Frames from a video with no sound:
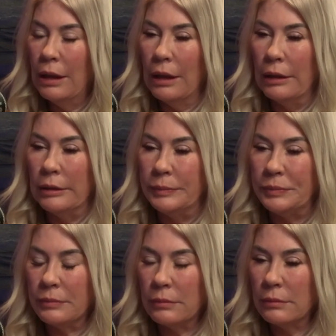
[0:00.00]
Don't
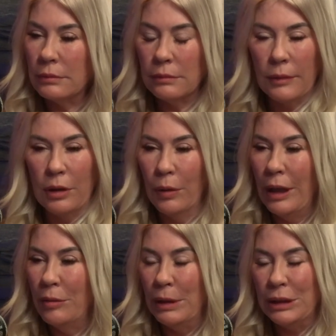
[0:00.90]

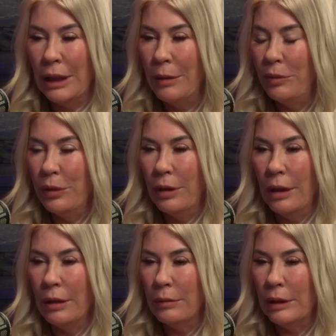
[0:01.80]
have much time
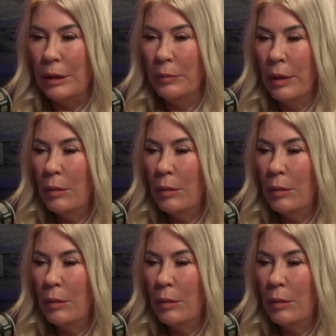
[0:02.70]
for really